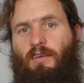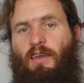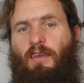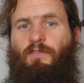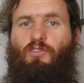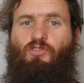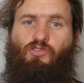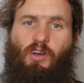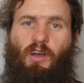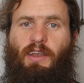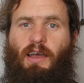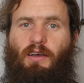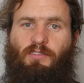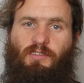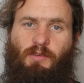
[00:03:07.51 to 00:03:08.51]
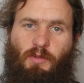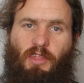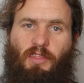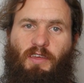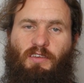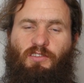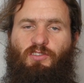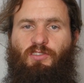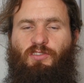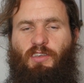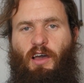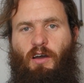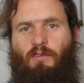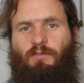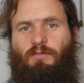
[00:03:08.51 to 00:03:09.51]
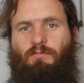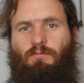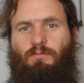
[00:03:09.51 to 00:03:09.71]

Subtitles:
if you tried out some of the things yourself.